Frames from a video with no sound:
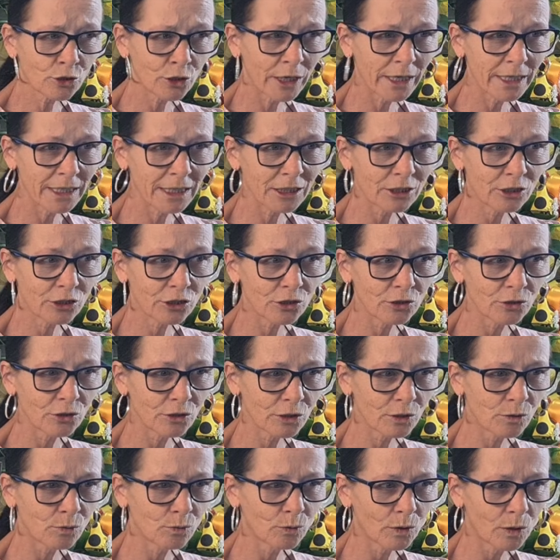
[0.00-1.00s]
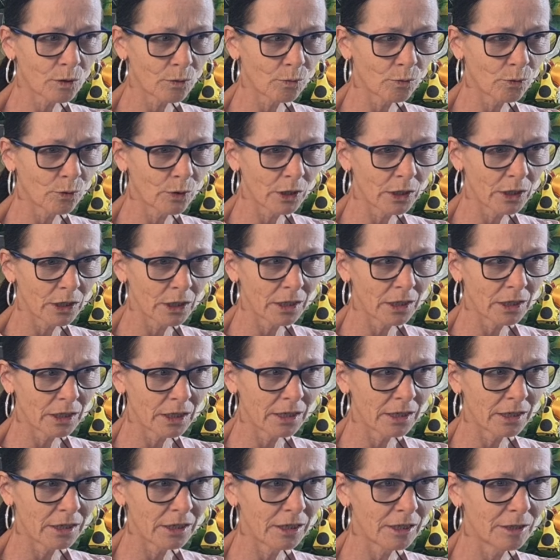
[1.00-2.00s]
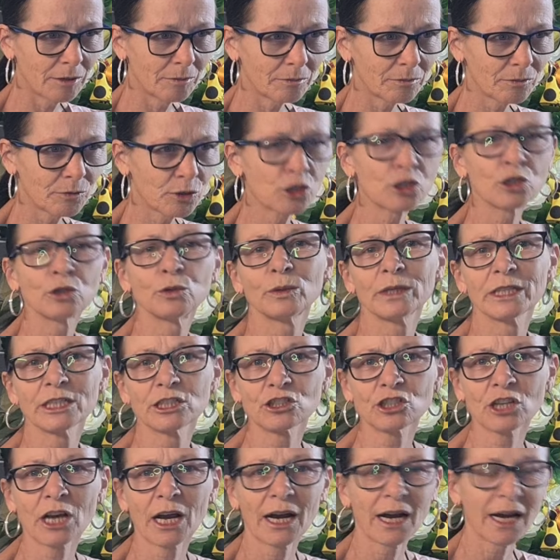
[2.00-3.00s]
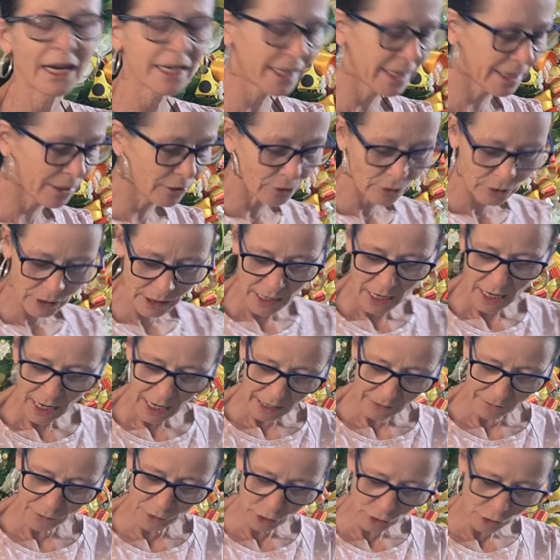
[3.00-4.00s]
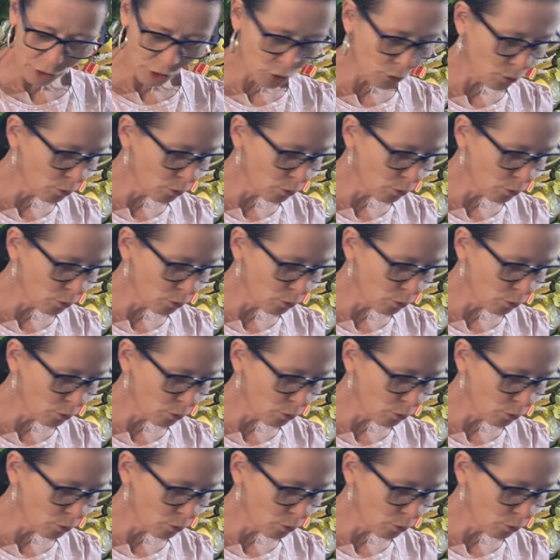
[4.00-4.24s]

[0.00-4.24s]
training shoes and one were 2-inch high heels. I've not